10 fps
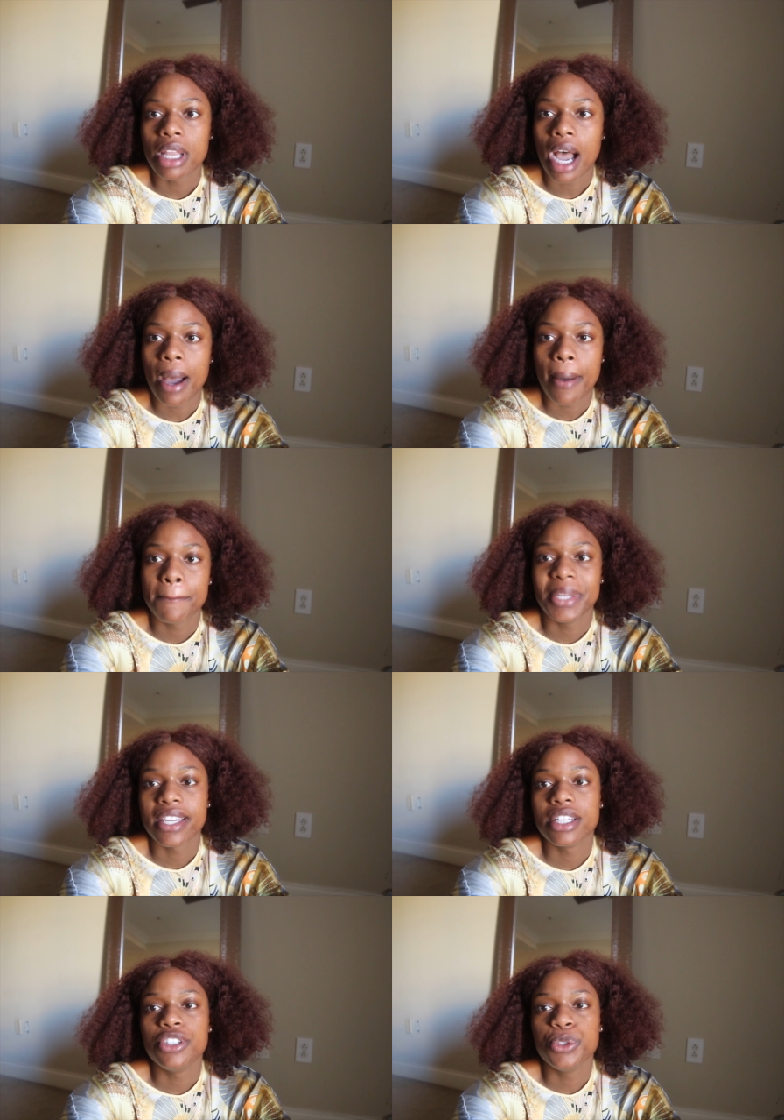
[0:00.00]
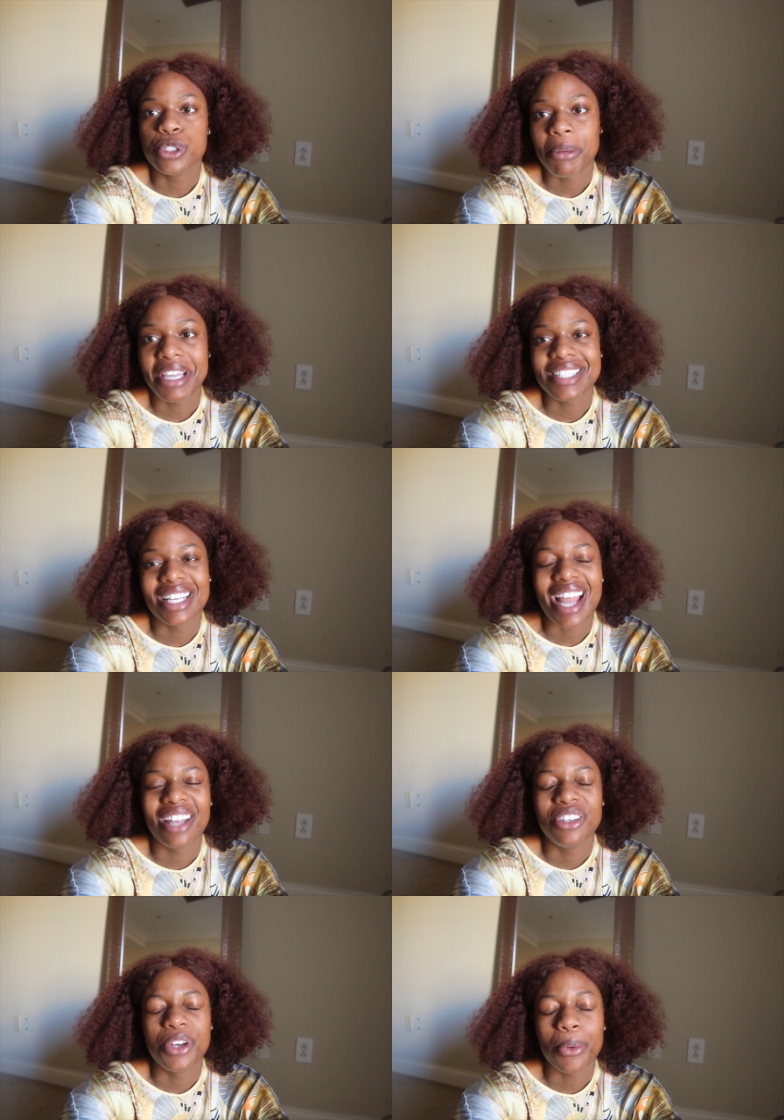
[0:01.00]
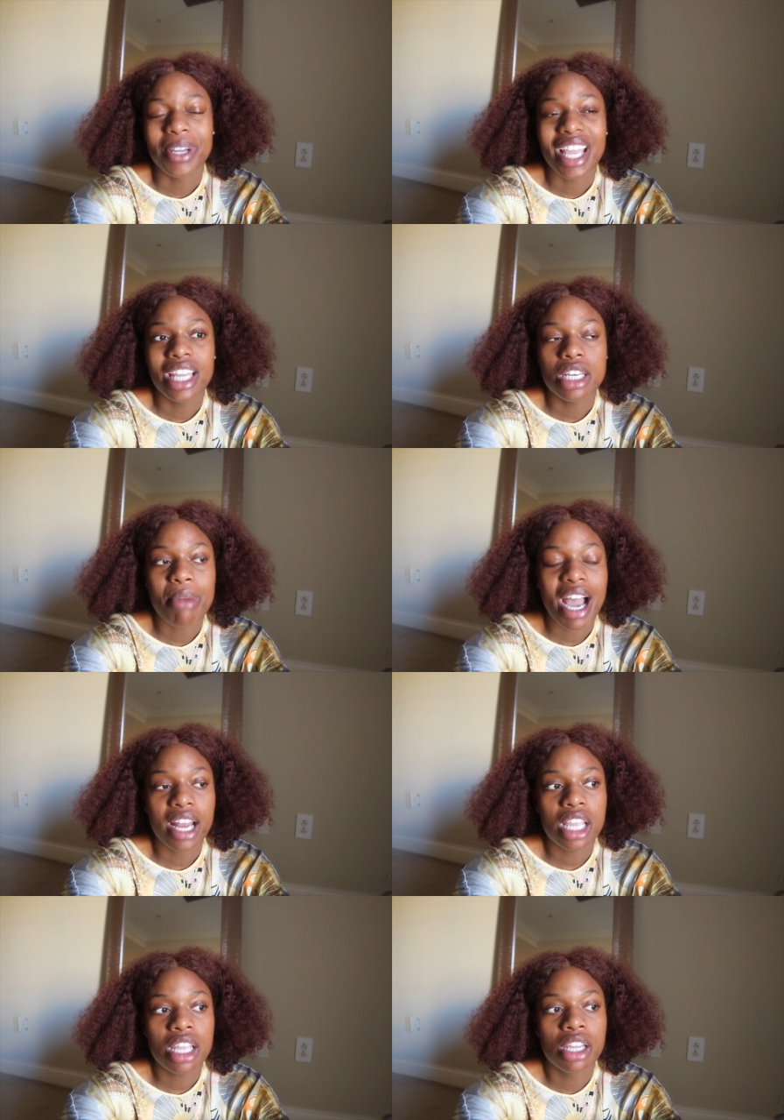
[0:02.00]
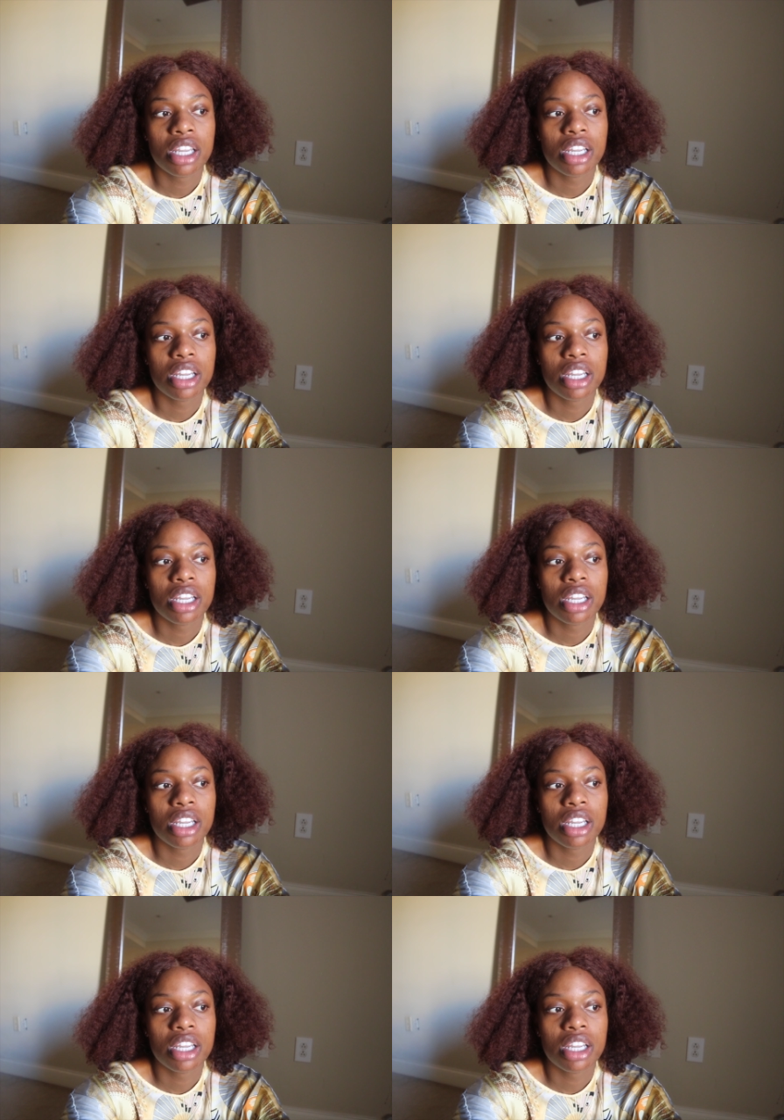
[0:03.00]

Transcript: Um, being in a new space and not knowing anybody,